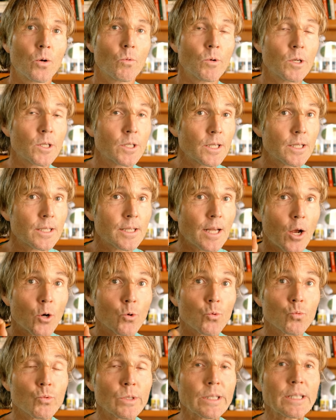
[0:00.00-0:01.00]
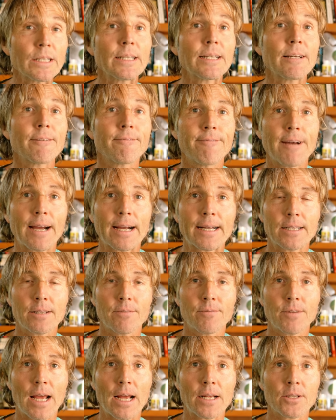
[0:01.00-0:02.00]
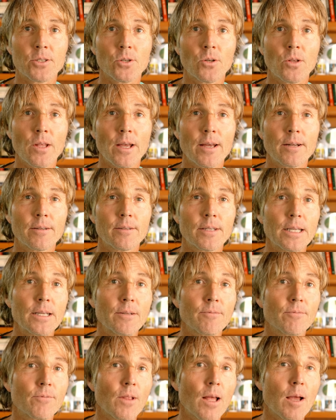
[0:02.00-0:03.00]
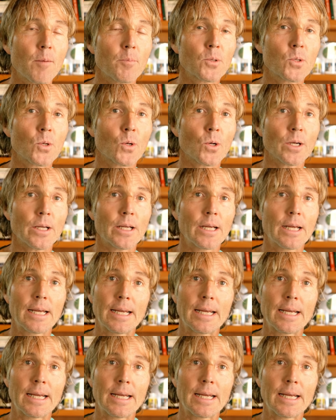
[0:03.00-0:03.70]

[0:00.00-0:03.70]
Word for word: which is a really effective natural anti-inflammatory.